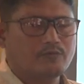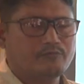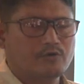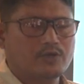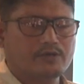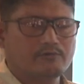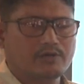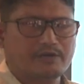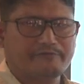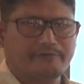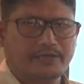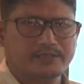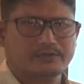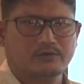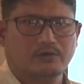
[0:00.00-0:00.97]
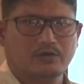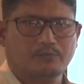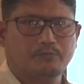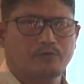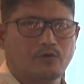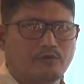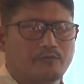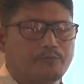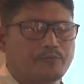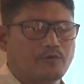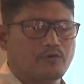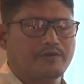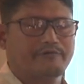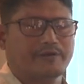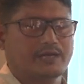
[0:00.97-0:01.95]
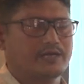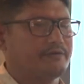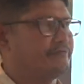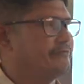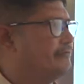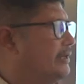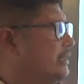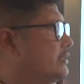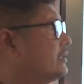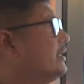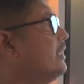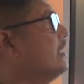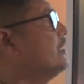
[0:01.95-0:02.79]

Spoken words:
follicular phase or proliferative phase.